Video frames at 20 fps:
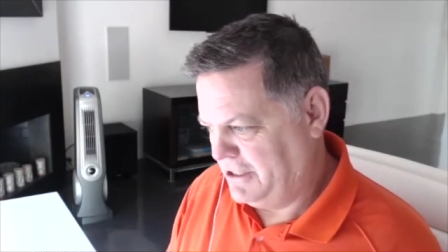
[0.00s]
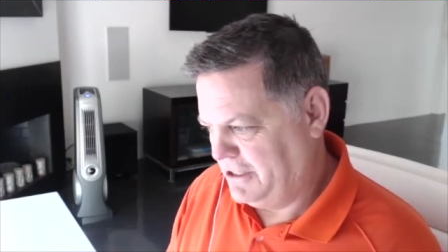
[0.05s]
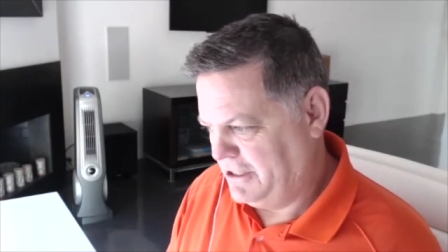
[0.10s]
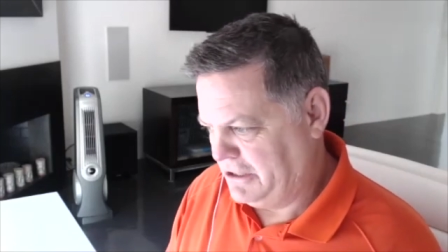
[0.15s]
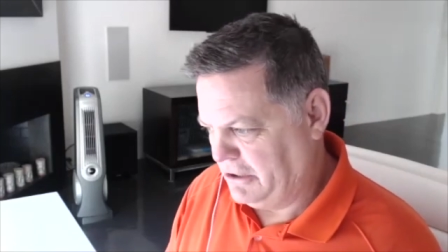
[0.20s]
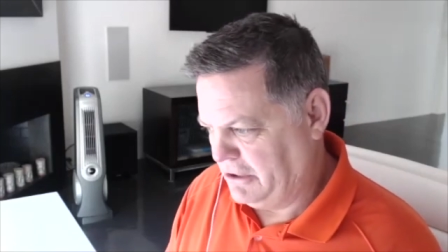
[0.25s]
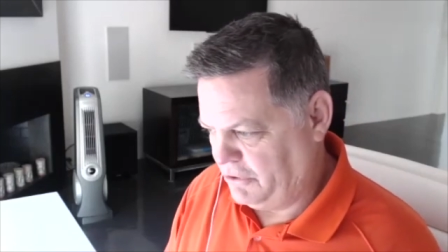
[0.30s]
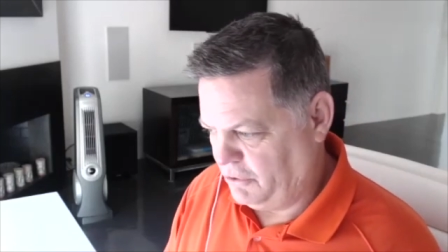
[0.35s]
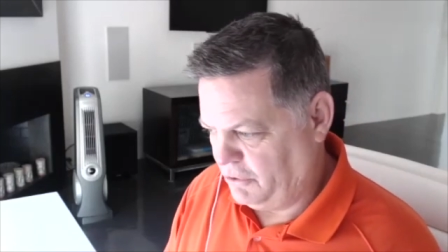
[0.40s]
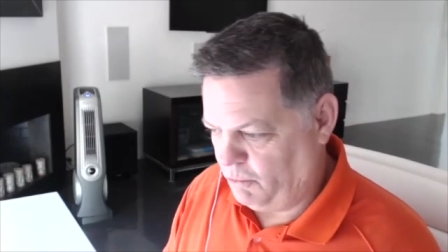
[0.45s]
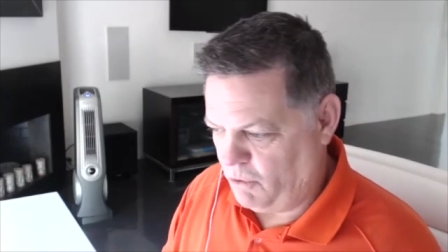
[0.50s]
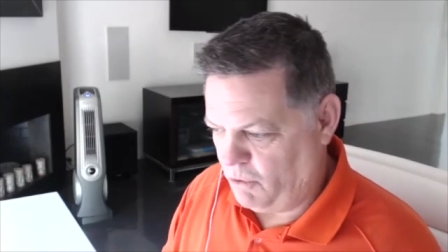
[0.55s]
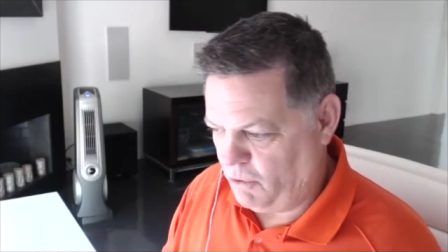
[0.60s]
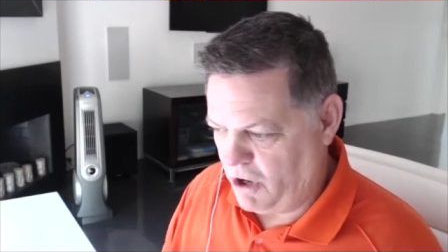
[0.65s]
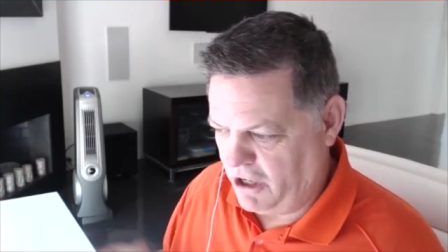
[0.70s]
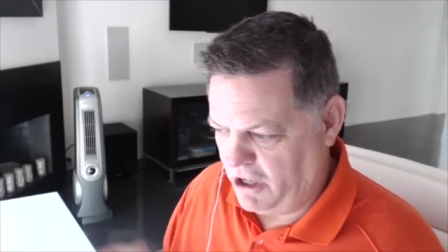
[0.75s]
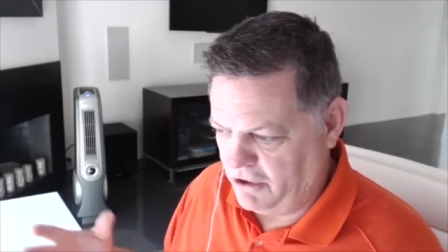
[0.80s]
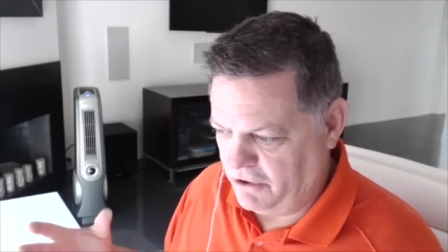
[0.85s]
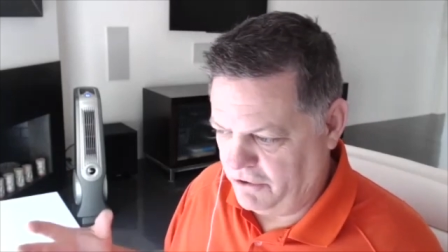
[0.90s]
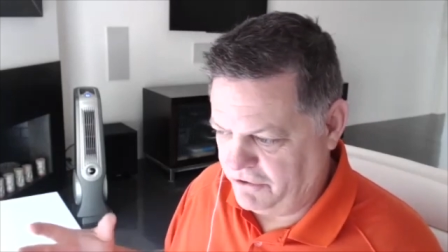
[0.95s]
you know the
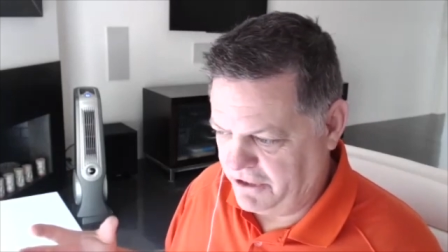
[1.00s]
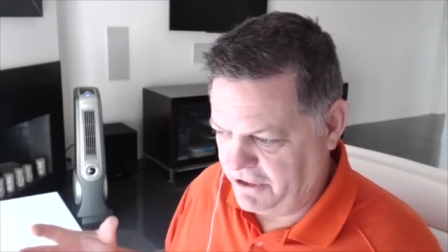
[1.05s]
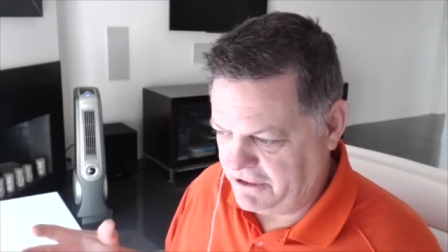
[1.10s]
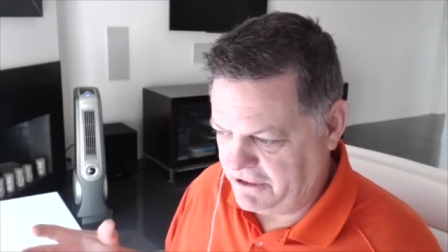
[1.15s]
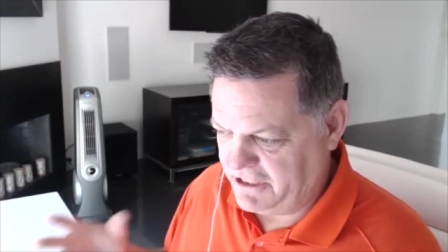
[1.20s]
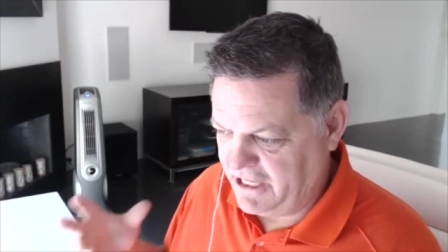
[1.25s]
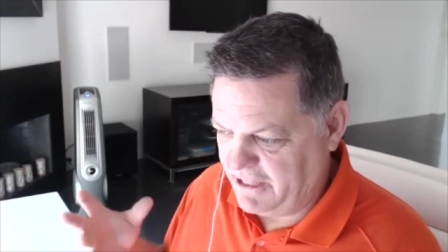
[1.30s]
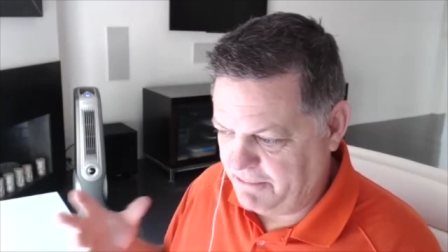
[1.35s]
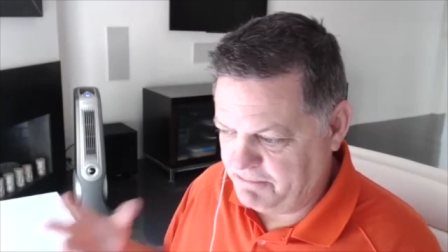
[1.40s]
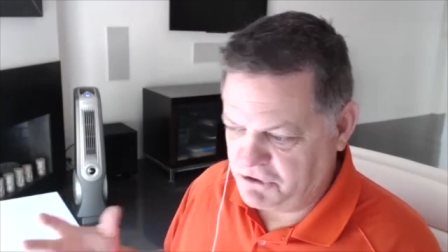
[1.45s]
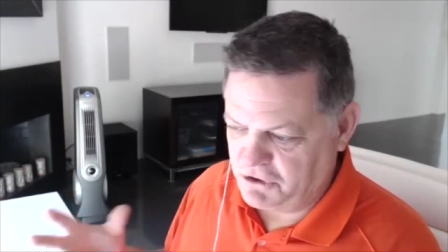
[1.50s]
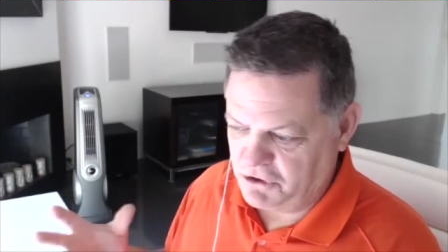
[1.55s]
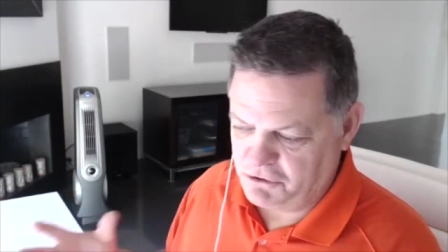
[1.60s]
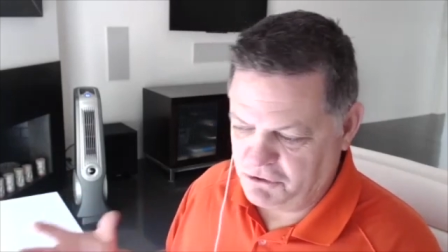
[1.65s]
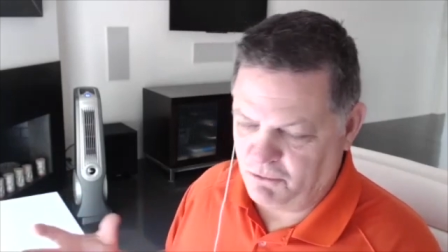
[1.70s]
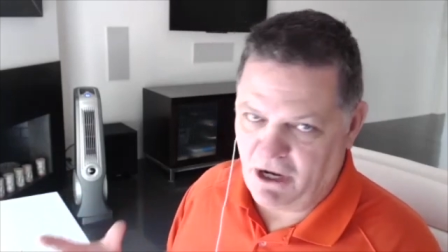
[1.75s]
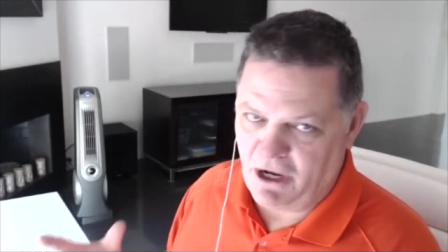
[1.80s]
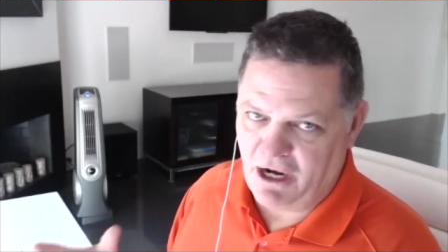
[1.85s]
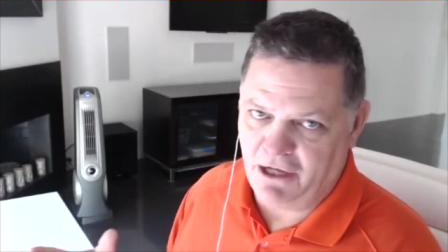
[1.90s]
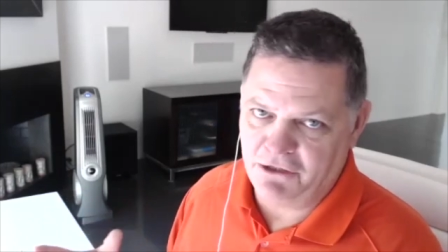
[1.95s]
water that keeps those
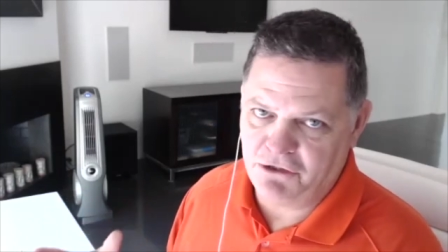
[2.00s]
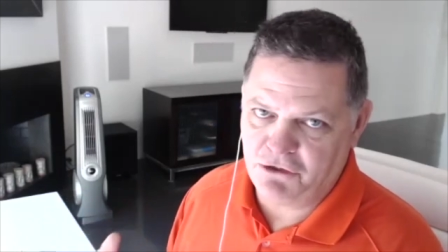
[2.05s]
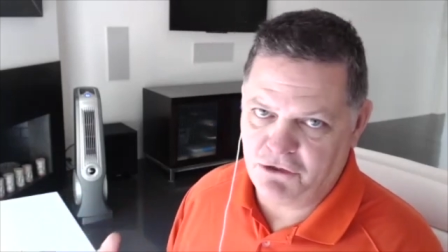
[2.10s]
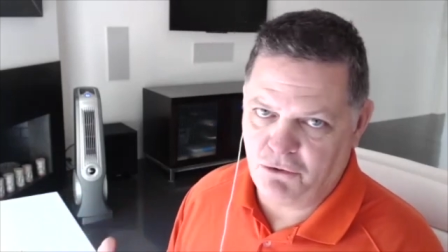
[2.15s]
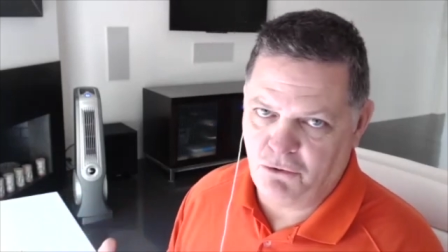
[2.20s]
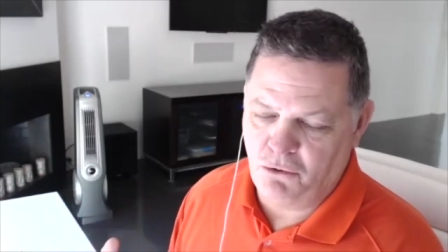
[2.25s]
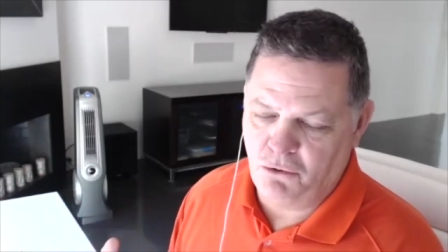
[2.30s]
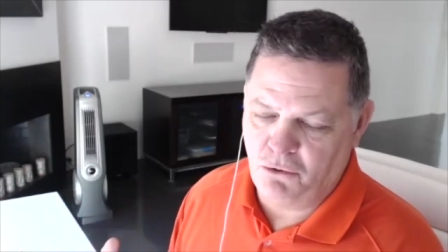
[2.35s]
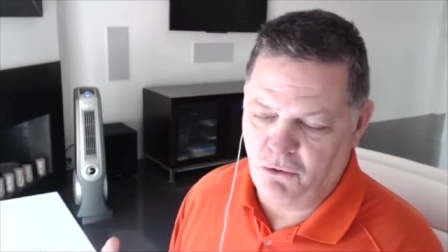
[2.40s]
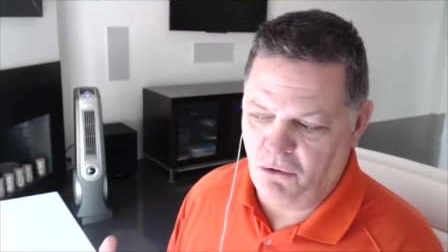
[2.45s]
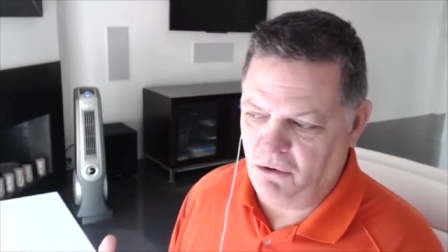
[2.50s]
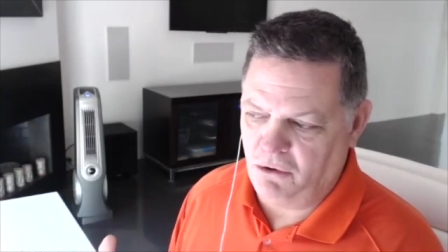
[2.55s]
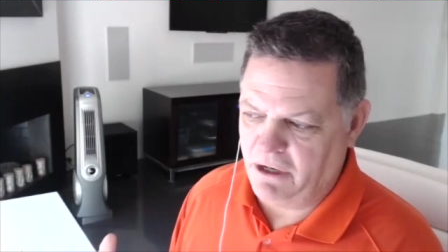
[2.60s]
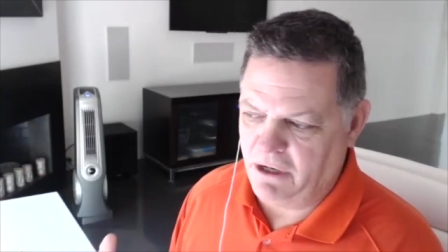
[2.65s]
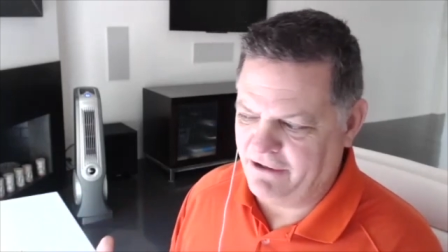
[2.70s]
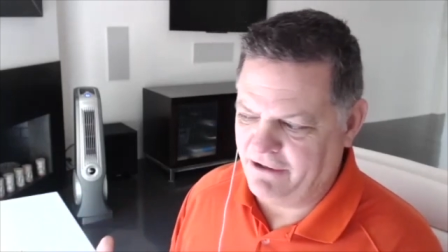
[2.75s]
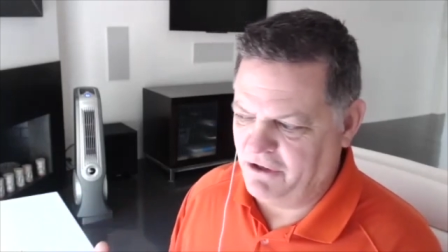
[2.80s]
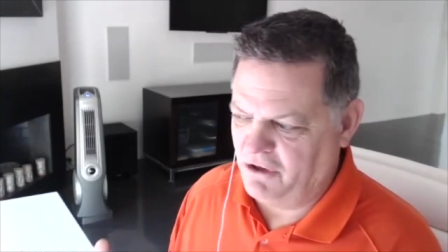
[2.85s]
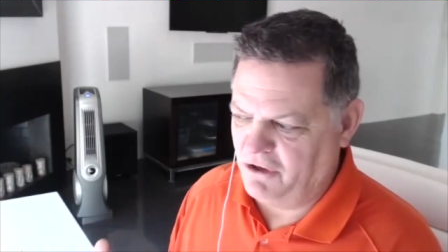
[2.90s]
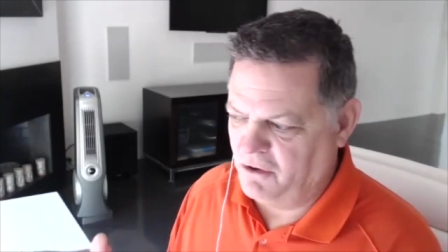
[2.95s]
rods cool i
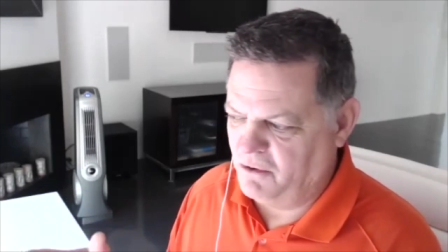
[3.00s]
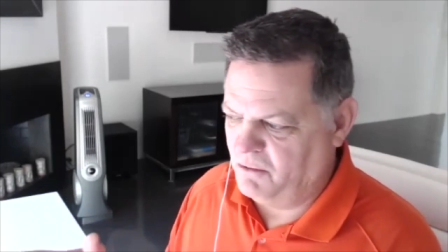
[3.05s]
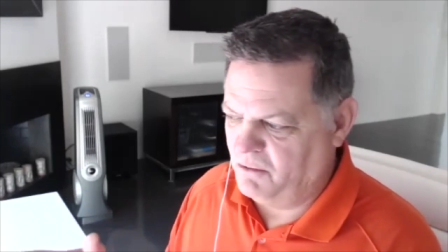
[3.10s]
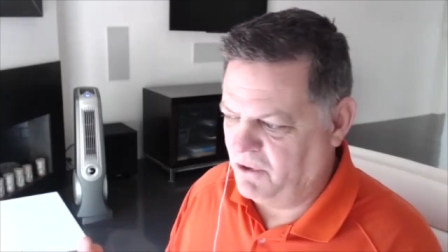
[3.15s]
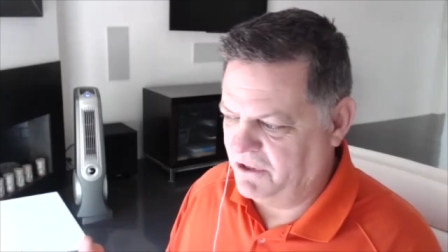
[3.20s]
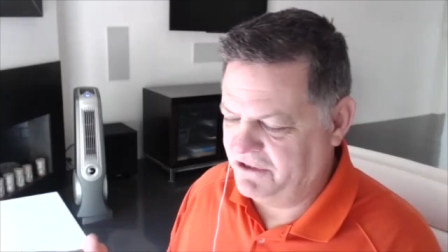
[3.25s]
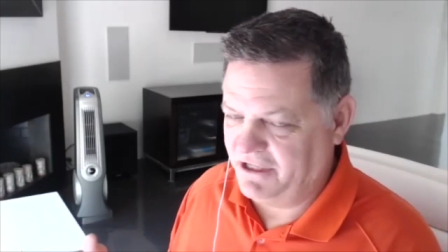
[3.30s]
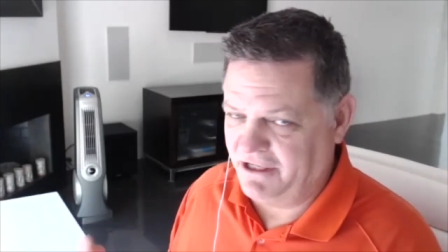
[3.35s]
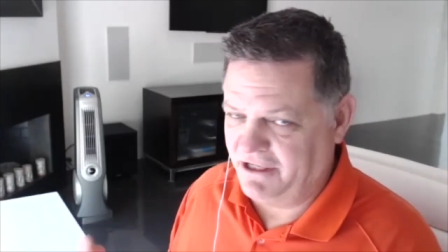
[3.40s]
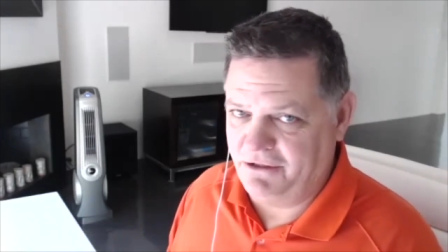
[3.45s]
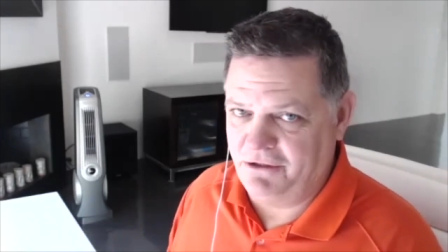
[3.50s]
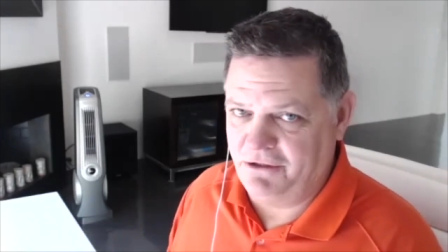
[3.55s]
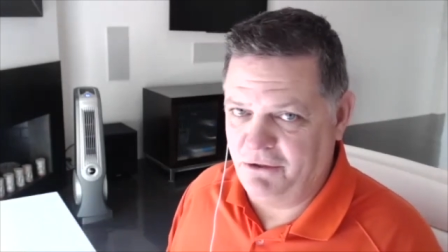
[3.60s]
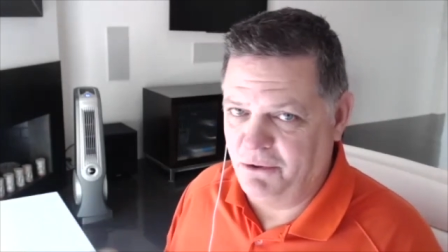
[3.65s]
don't know what they do